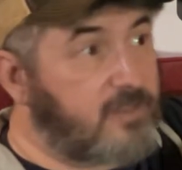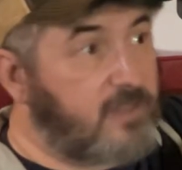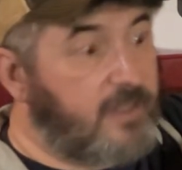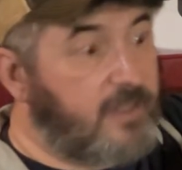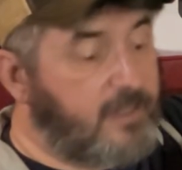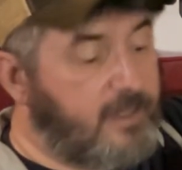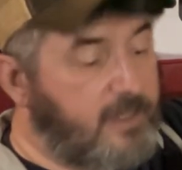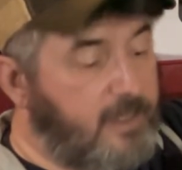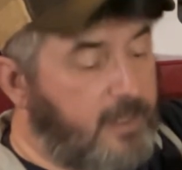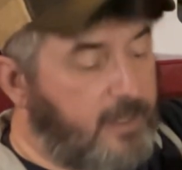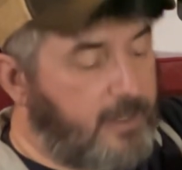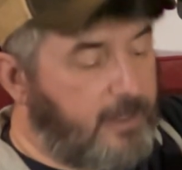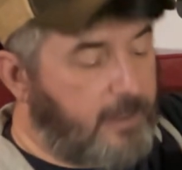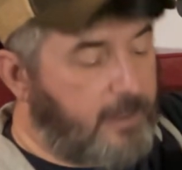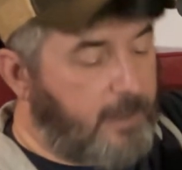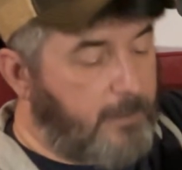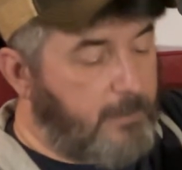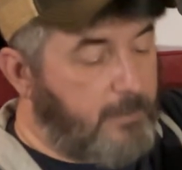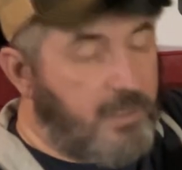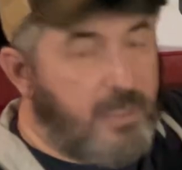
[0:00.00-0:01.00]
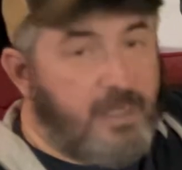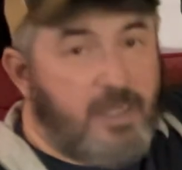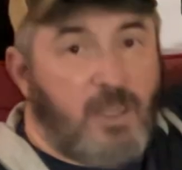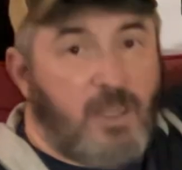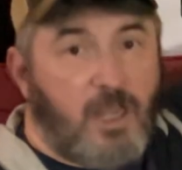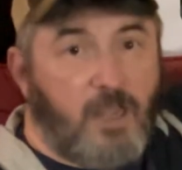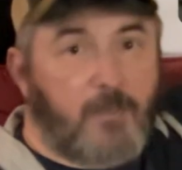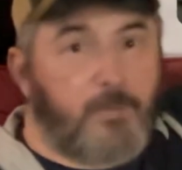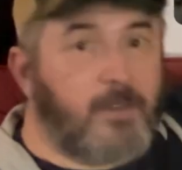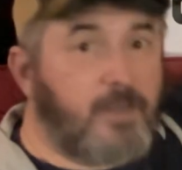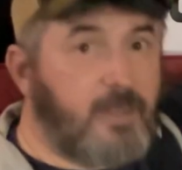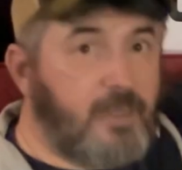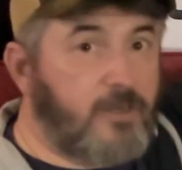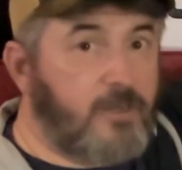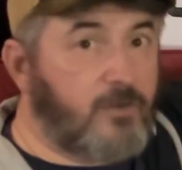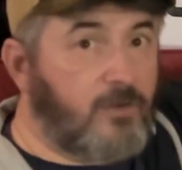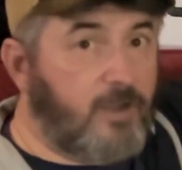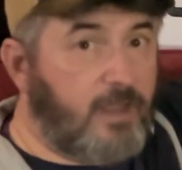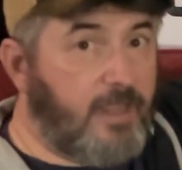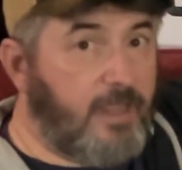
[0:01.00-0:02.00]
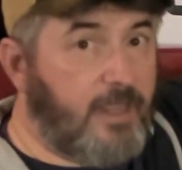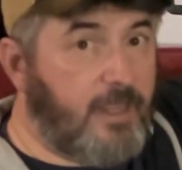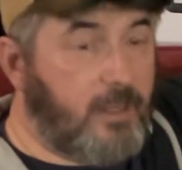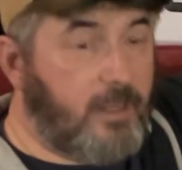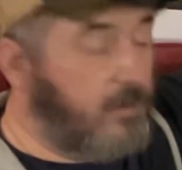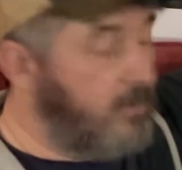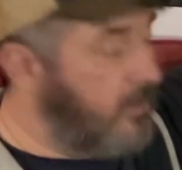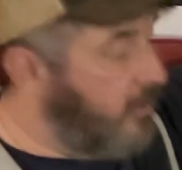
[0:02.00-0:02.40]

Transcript: like a mini cockpit in your hand.